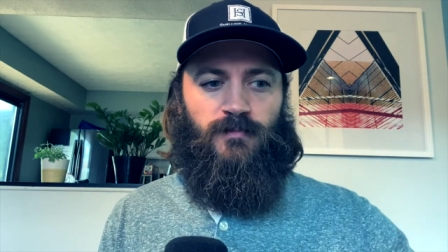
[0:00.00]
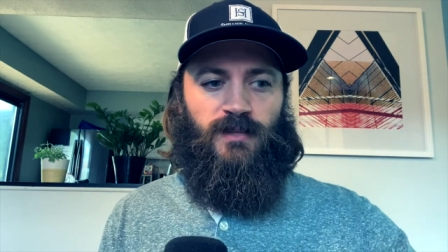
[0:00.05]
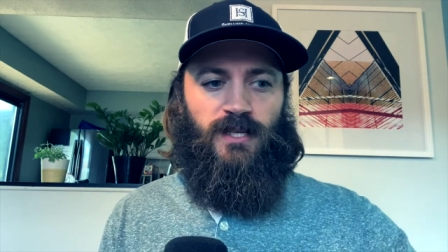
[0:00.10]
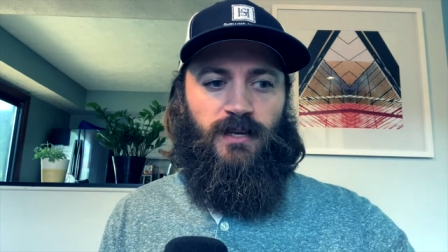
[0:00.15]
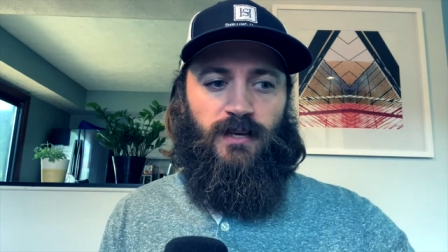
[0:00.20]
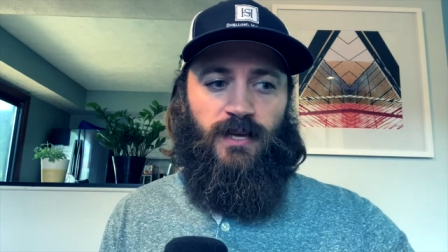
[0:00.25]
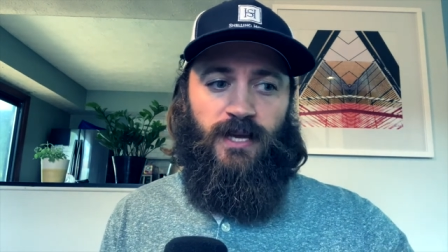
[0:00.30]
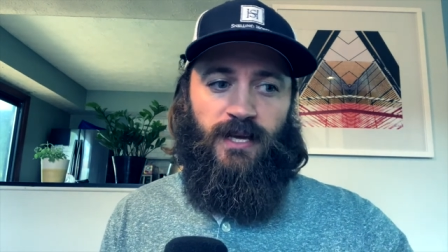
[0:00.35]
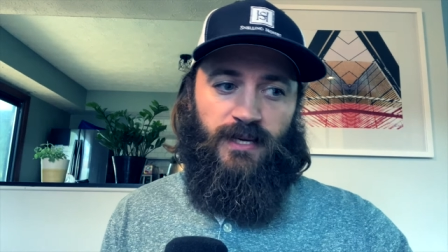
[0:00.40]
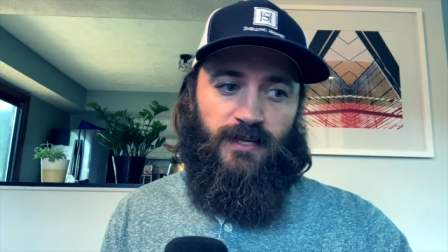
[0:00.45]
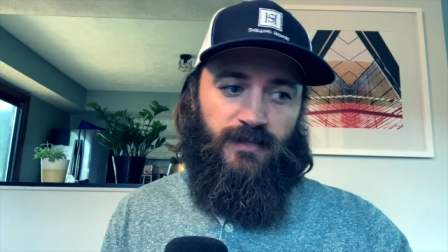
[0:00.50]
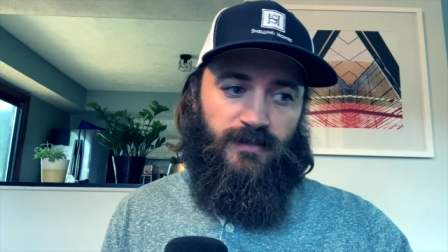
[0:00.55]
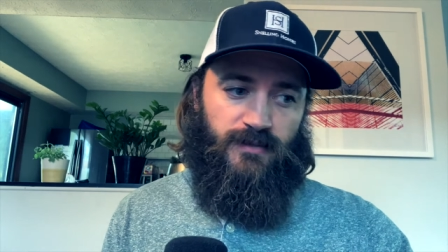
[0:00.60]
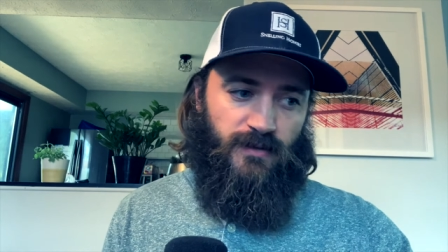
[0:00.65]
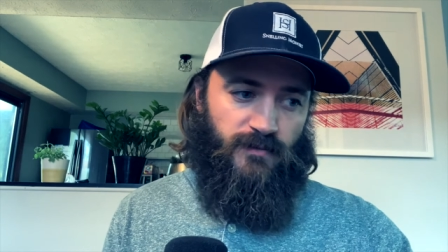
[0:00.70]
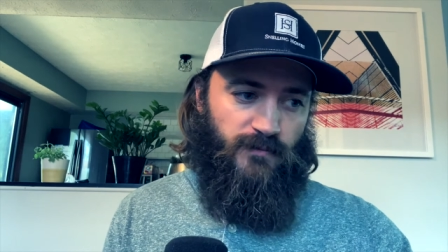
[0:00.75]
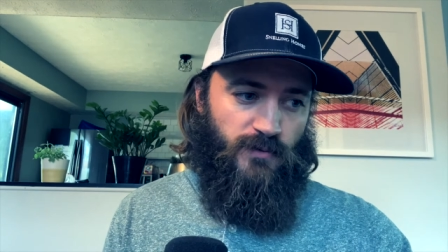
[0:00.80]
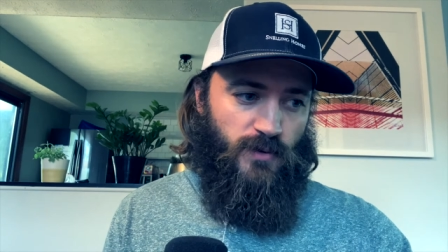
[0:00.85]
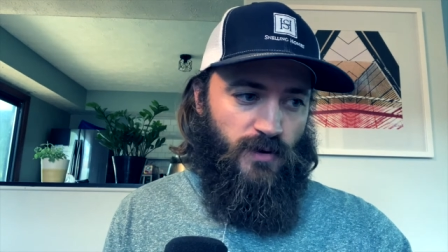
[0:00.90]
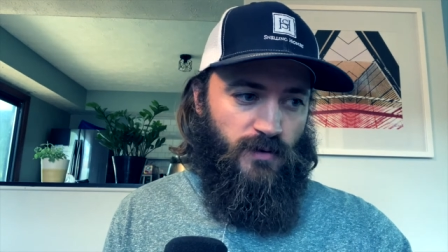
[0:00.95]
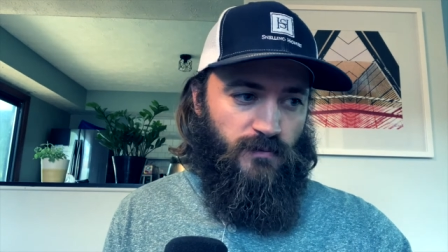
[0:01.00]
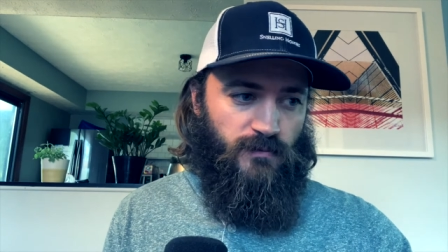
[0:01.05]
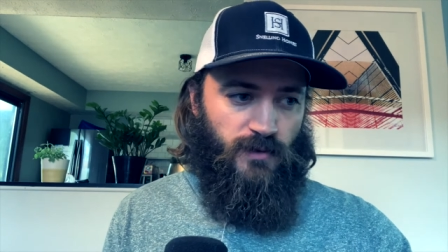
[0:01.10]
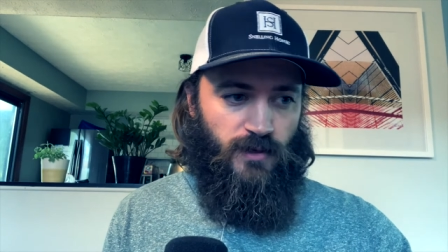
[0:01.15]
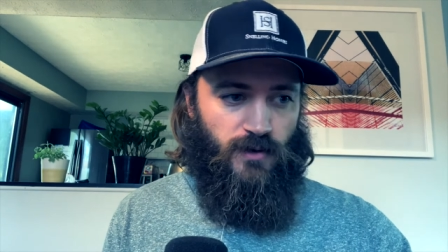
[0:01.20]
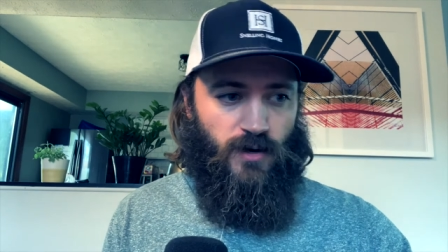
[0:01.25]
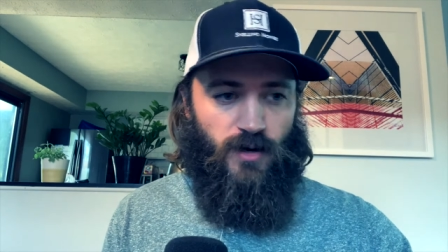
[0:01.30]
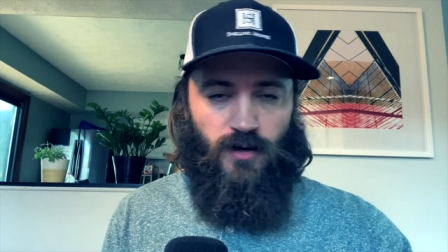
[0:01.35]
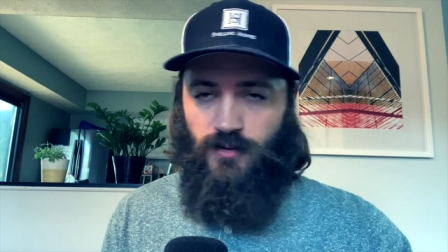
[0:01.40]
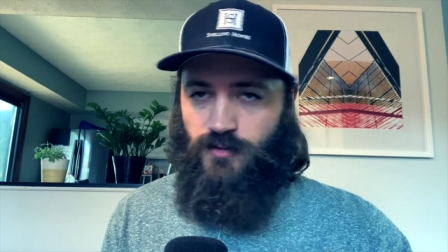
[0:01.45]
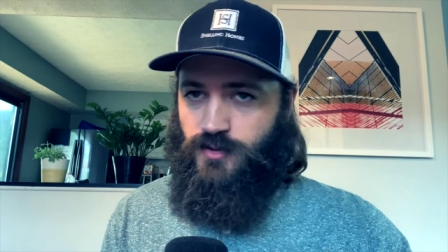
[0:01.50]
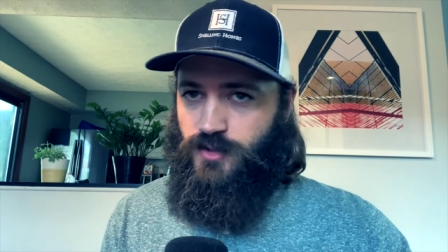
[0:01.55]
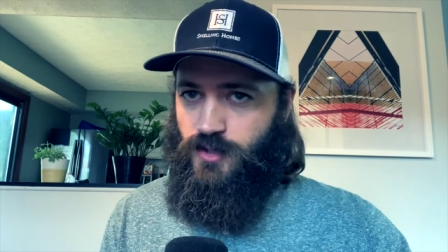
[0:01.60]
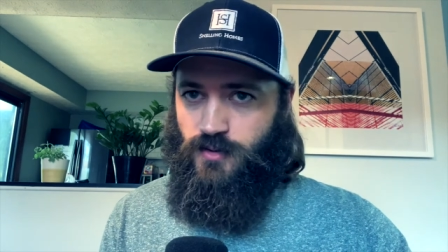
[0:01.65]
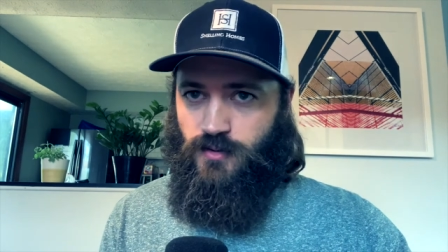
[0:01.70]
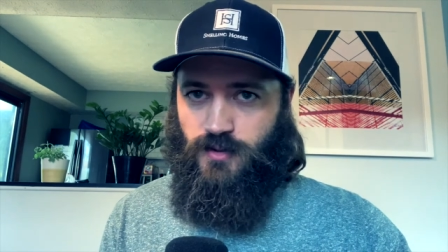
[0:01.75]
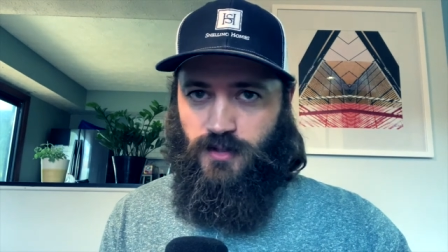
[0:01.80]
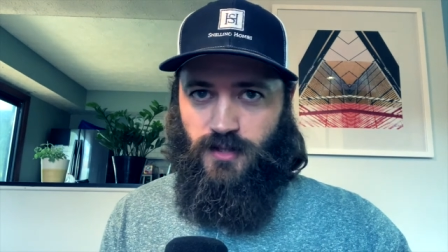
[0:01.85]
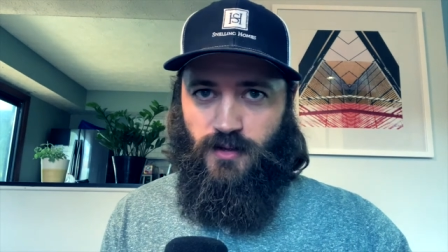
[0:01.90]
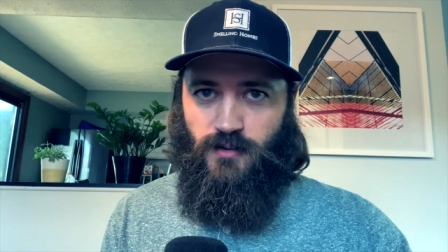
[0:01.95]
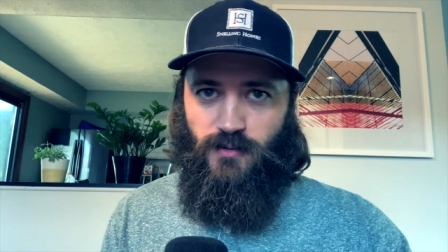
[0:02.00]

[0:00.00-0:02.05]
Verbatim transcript: and if you have like autotune and other